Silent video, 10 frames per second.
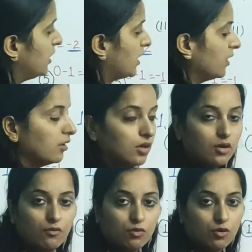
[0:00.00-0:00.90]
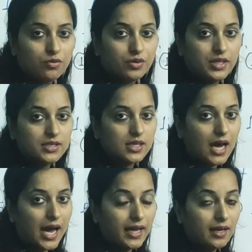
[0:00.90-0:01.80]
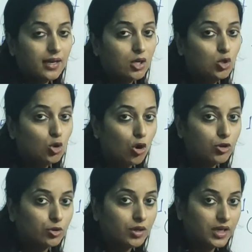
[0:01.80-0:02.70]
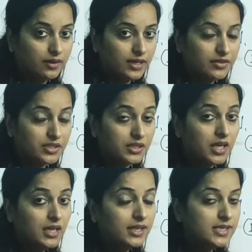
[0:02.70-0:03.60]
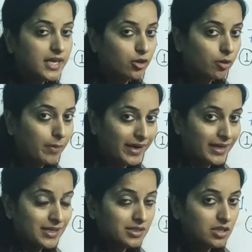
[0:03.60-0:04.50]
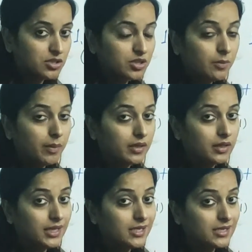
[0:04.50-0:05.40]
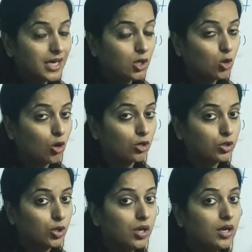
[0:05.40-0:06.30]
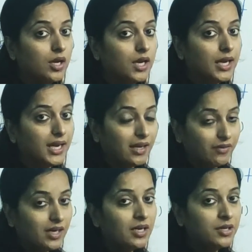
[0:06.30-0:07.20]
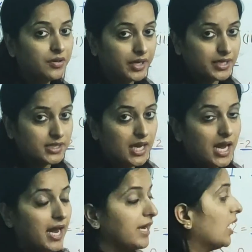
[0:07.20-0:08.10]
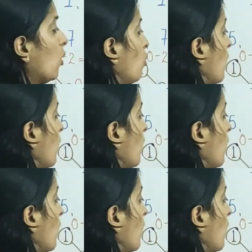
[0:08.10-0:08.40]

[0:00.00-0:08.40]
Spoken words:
3 and 4 trees are not your AVL trees. These are your binary search tree, but these are not your AVL trees. And now